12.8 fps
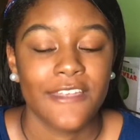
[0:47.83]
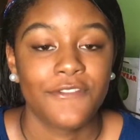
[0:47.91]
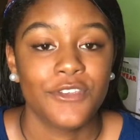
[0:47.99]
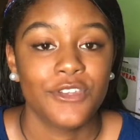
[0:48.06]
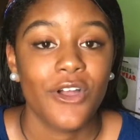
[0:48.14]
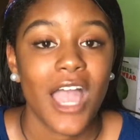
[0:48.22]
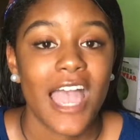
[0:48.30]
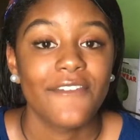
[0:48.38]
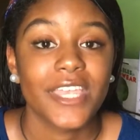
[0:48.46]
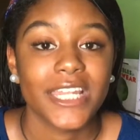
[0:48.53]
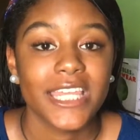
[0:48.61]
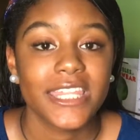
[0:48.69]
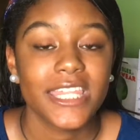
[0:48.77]
if you don't have
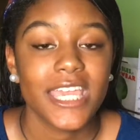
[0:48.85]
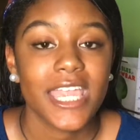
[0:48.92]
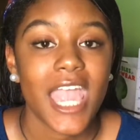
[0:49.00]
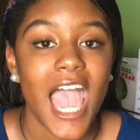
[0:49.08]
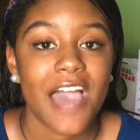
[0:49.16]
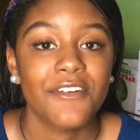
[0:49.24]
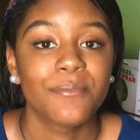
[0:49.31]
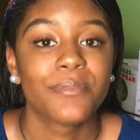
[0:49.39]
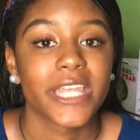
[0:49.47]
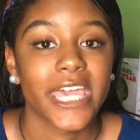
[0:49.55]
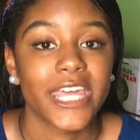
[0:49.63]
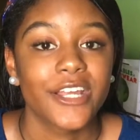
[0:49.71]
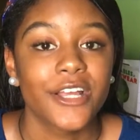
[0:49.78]
anything, have a
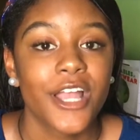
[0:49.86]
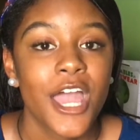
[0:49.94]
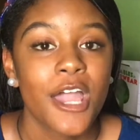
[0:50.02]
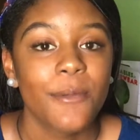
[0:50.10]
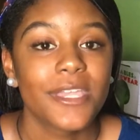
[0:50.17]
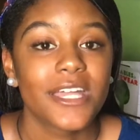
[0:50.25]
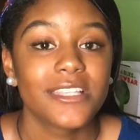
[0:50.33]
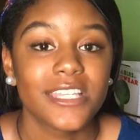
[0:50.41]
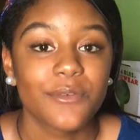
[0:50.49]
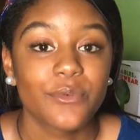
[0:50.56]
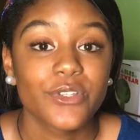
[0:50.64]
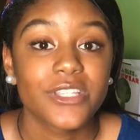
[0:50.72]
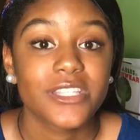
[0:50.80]
planner because
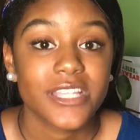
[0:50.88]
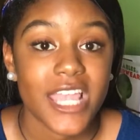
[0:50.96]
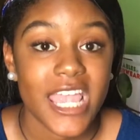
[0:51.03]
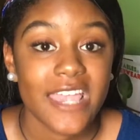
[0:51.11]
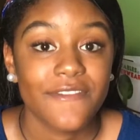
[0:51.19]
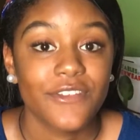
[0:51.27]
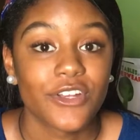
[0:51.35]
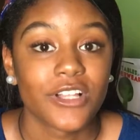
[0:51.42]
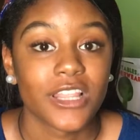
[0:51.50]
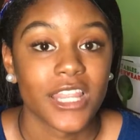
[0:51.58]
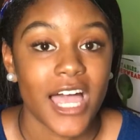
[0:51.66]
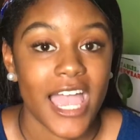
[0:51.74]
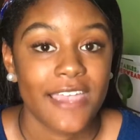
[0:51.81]
it will save your
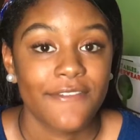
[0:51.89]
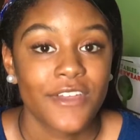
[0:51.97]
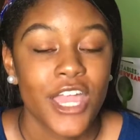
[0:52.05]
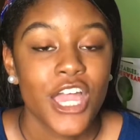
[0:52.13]
life.